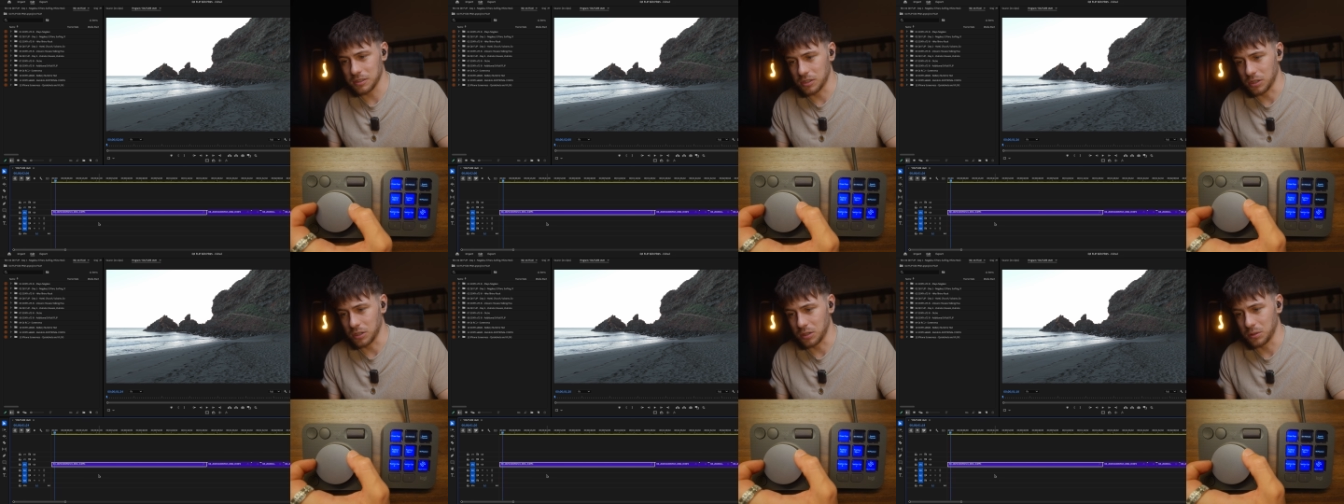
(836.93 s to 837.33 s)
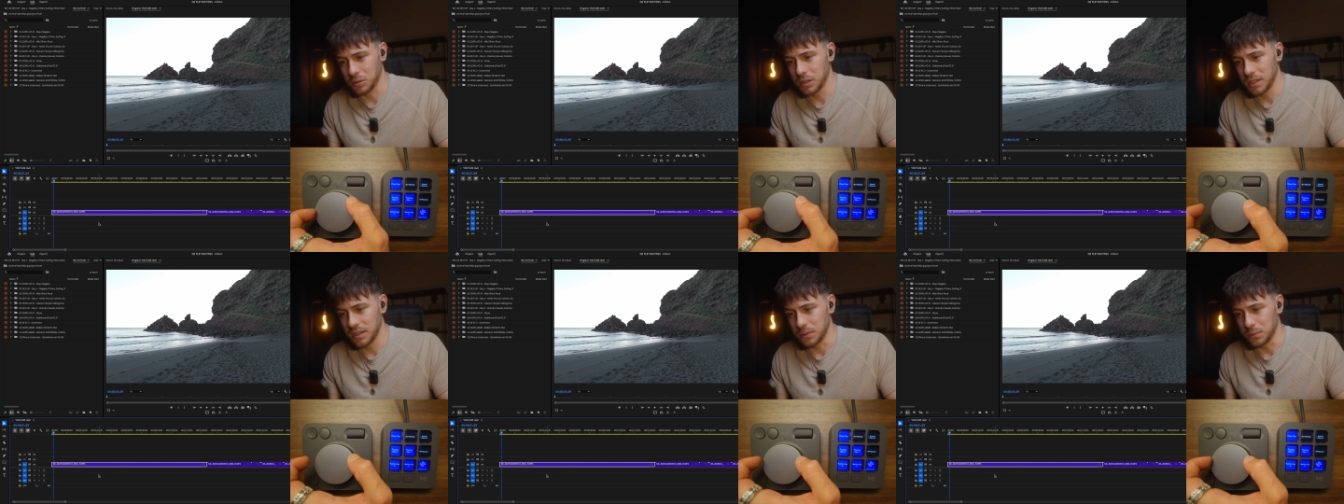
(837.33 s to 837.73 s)

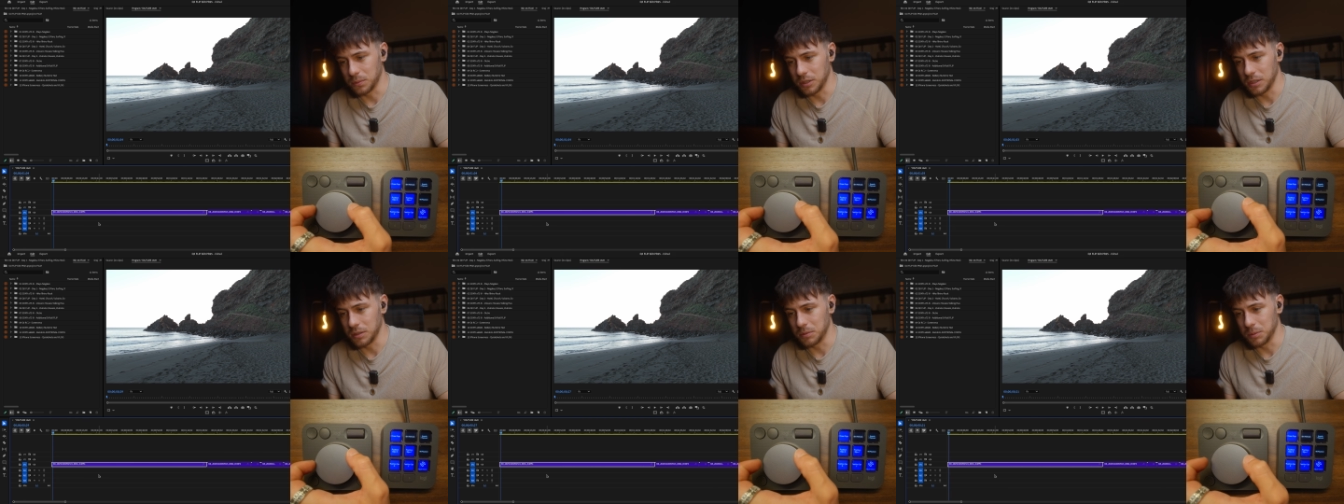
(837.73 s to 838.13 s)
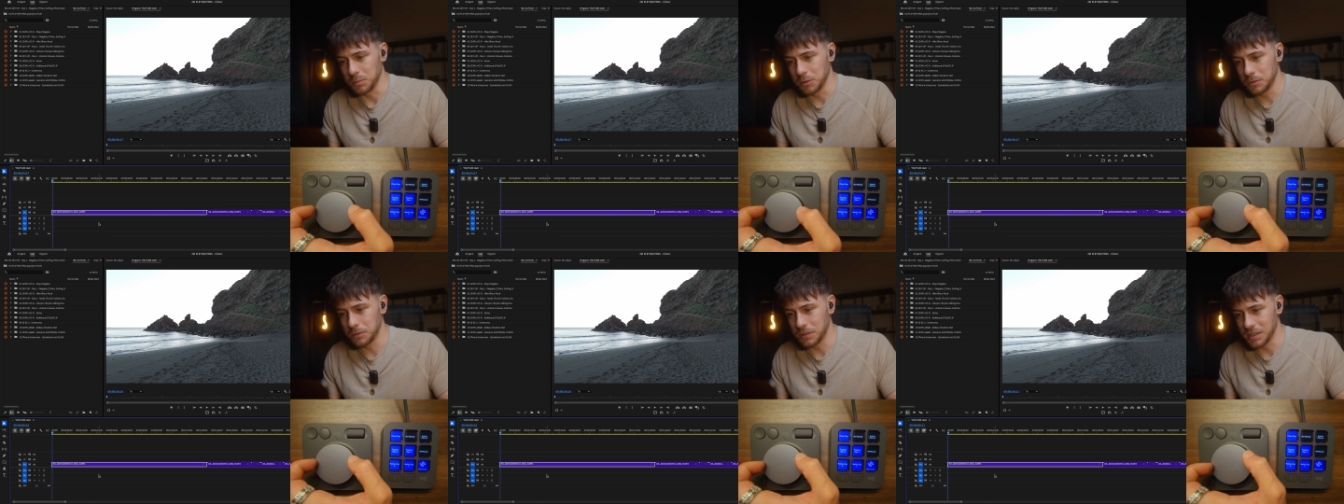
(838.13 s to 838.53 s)
So we
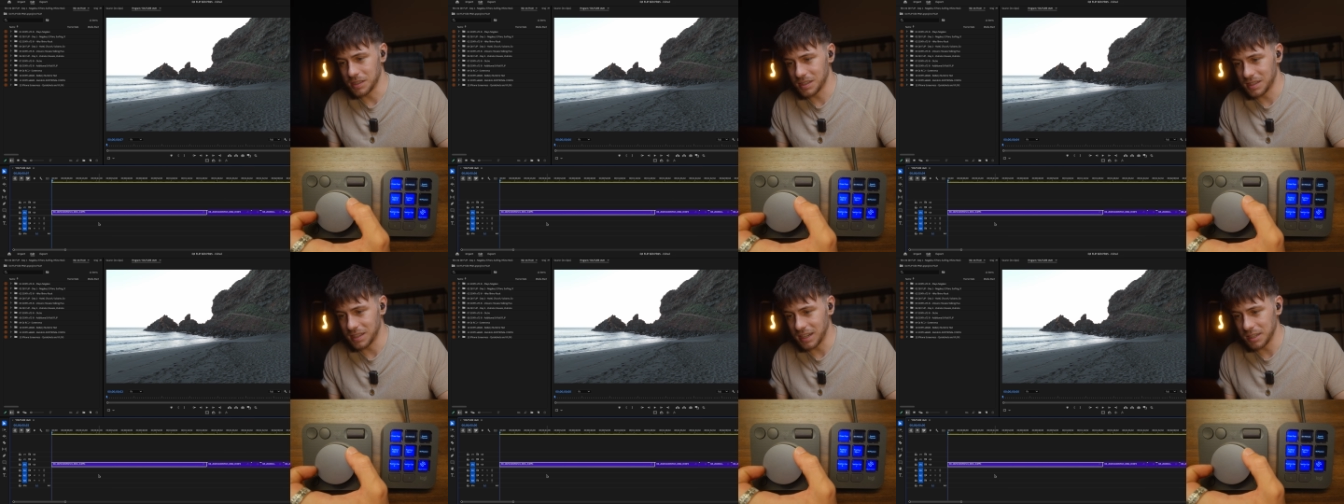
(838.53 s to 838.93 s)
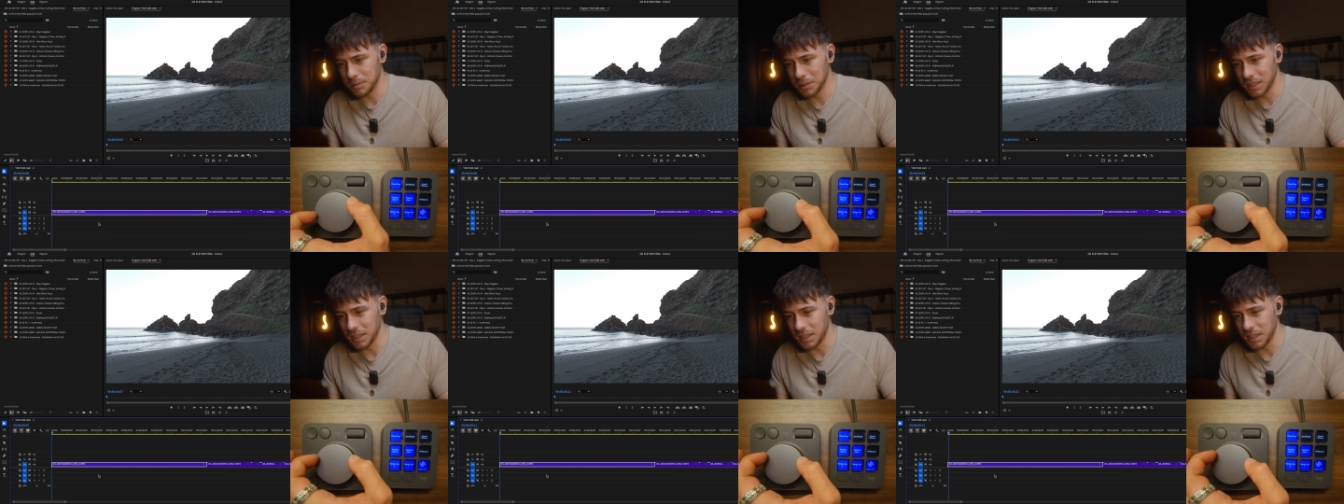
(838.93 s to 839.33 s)
remove the steady
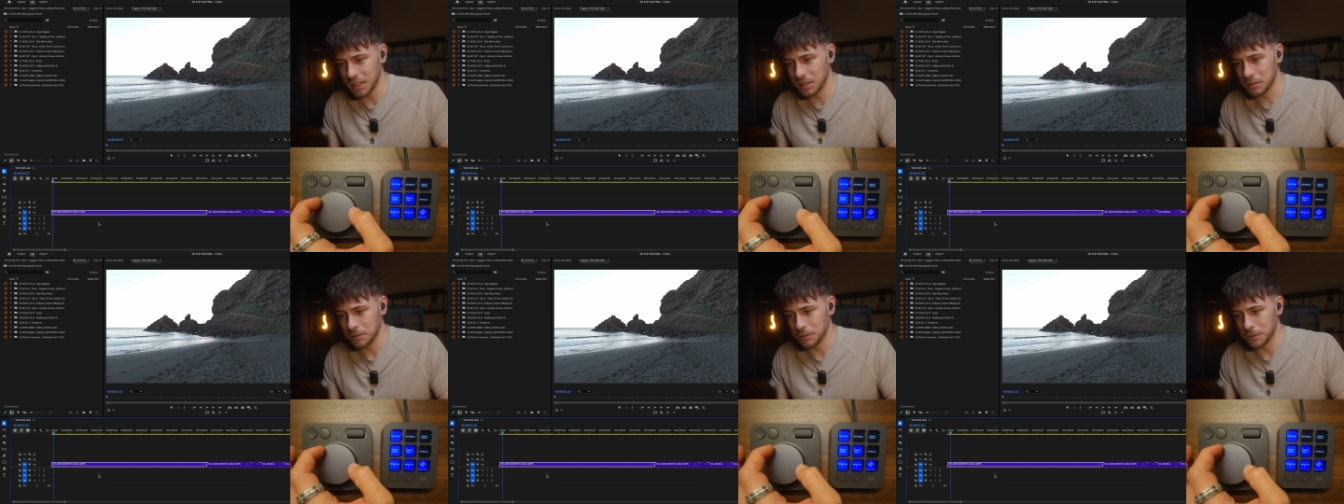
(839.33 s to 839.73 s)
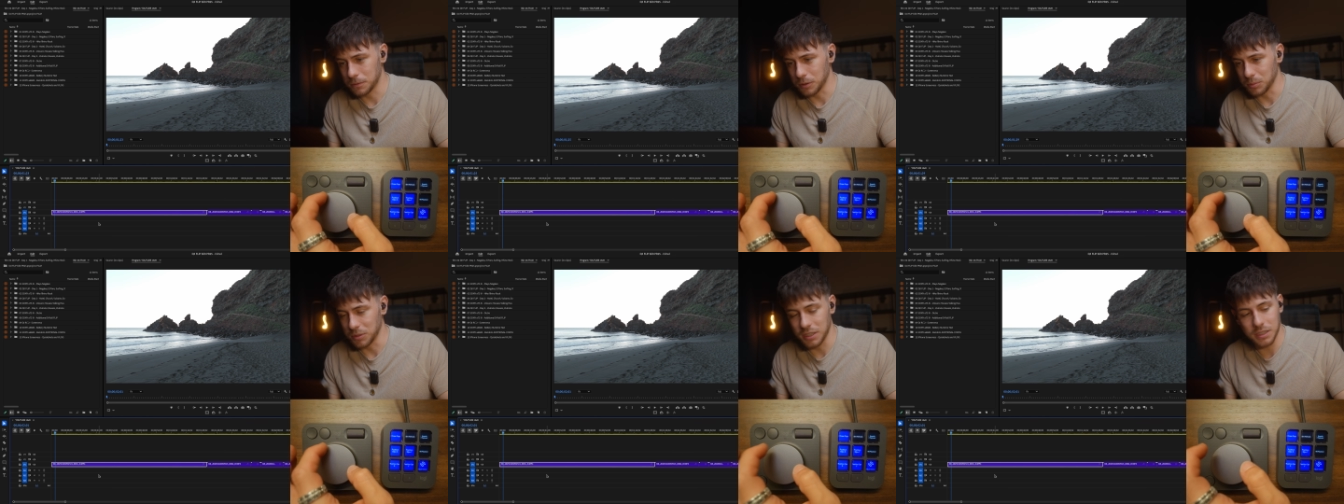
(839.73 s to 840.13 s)
beginning
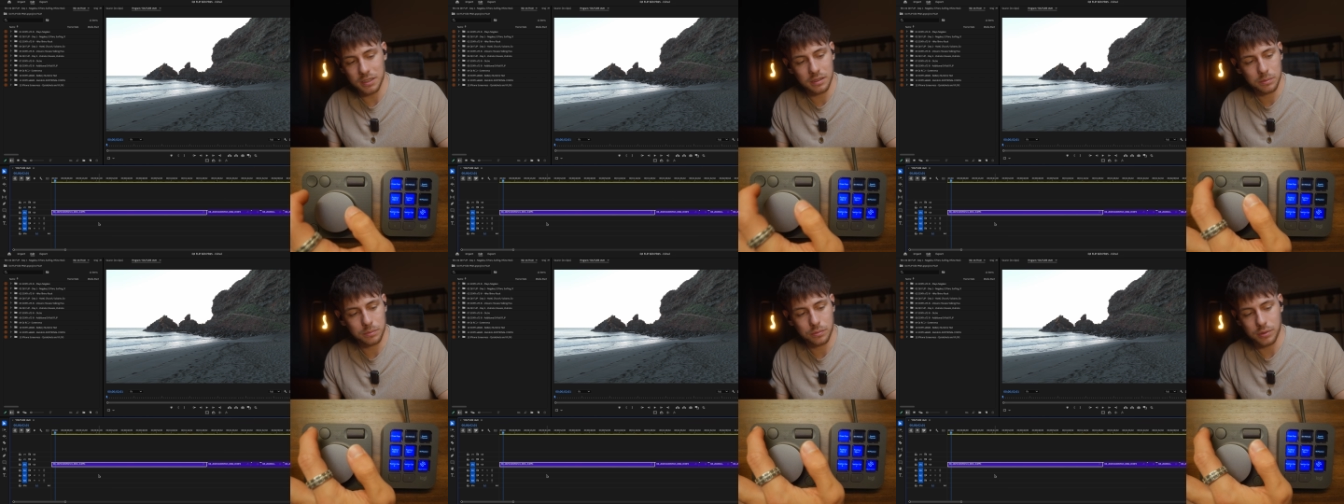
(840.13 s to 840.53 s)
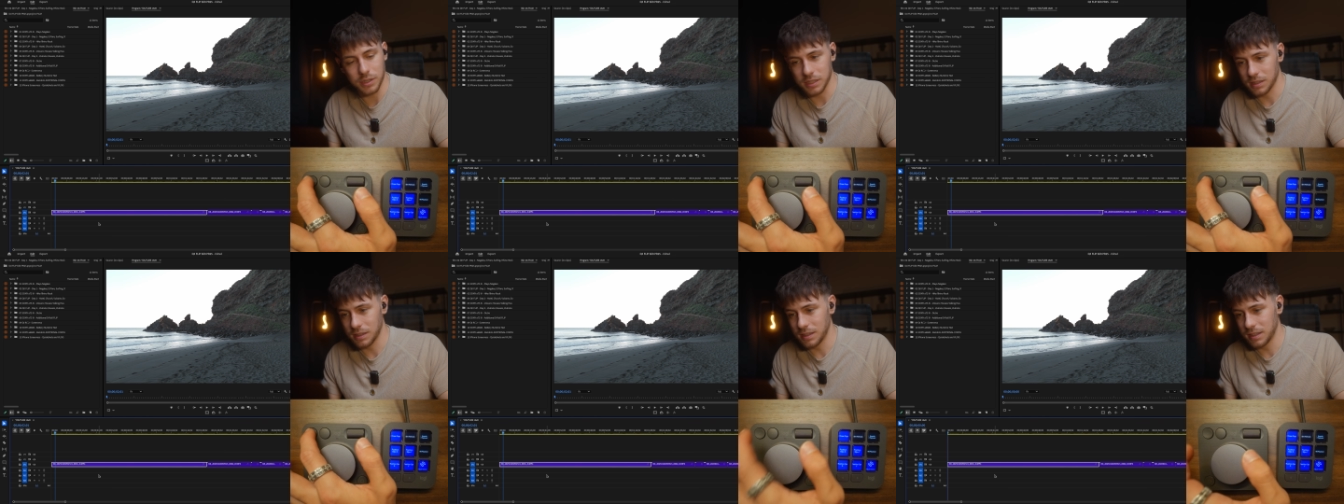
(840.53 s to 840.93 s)
from here,
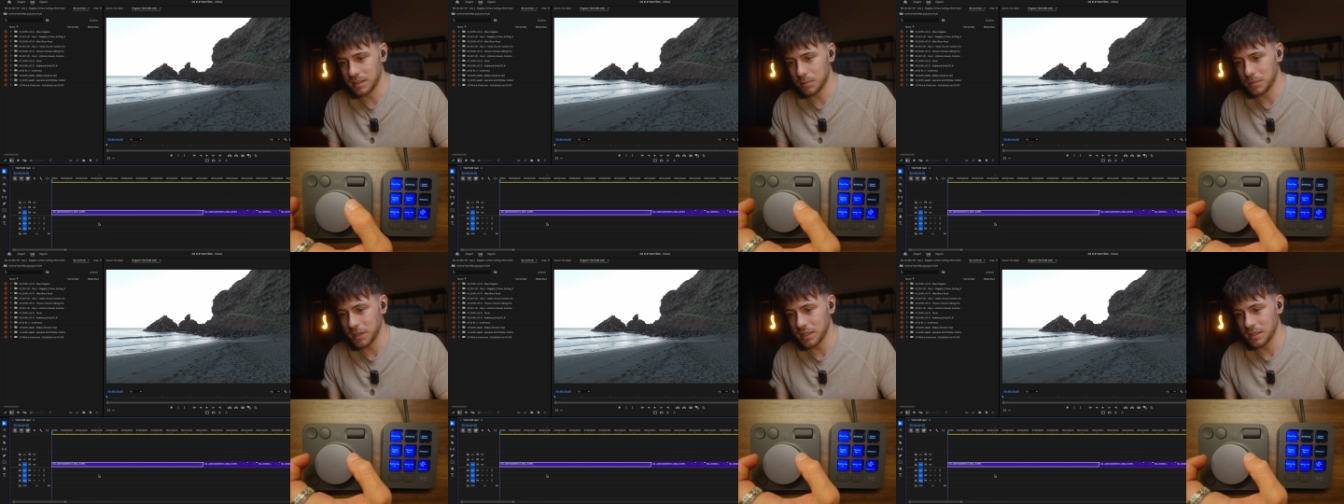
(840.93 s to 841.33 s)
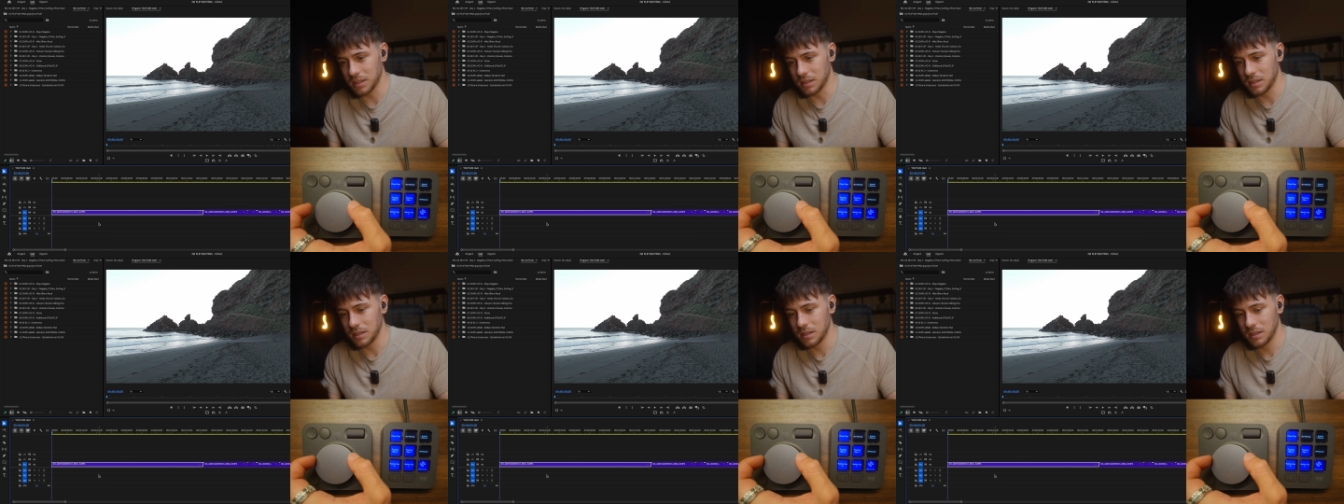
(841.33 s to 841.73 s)
press this
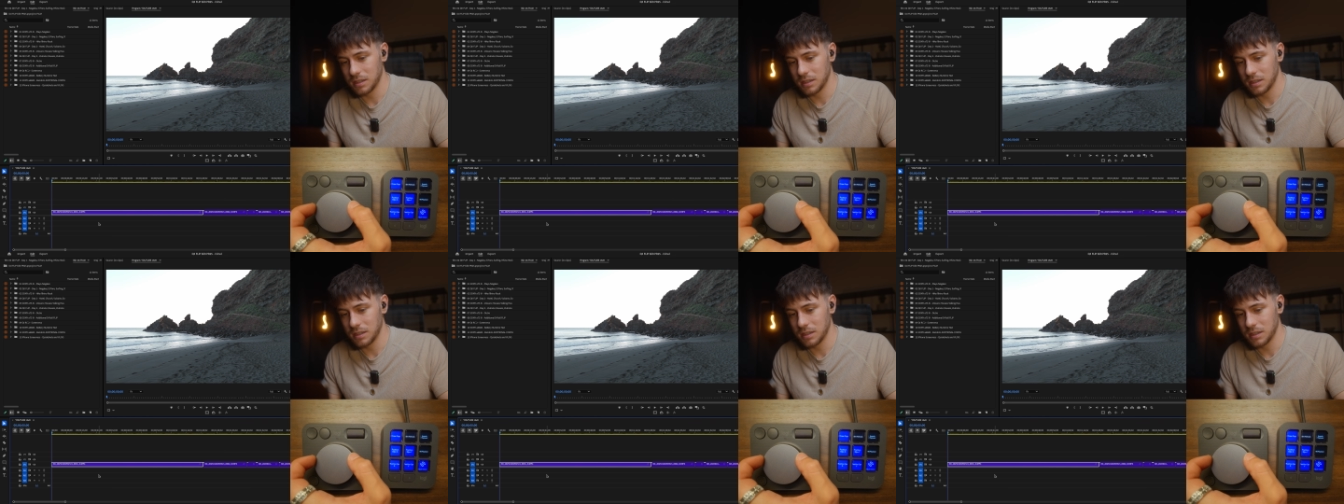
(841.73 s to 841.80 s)
button,